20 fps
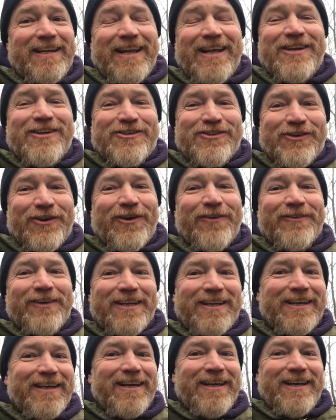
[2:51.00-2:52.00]
and they deserve
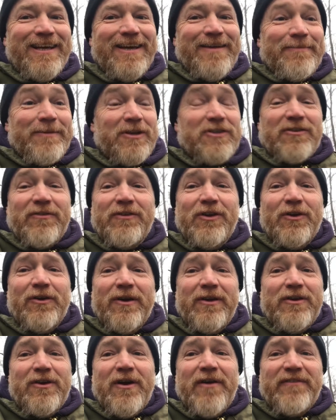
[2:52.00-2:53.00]
it. Because if you
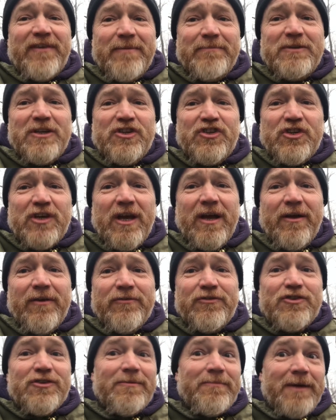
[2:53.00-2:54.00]
don't, you have empty
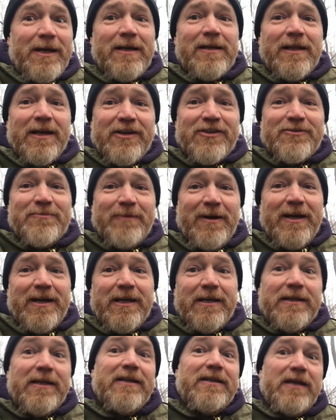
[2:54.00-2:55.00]
shelves, you make less
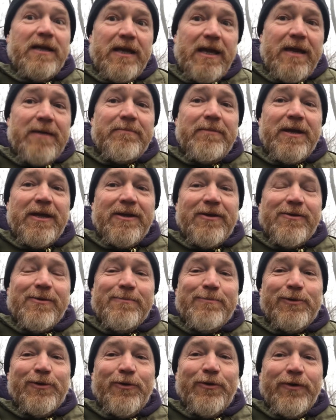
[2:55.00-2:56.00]
money, and then you can't pay your
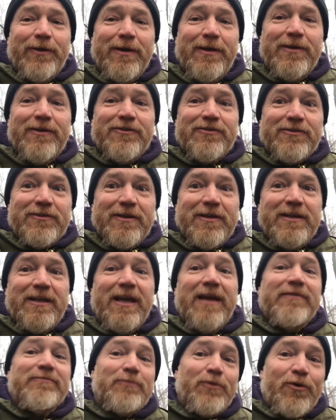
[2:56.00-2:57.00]
employees, and then you
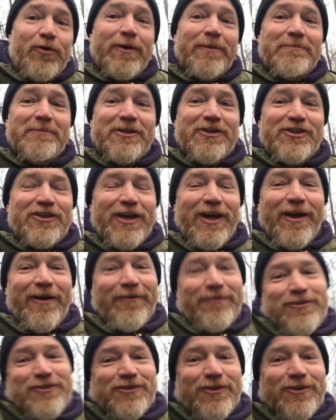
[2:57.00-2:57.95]
have more empty shelves.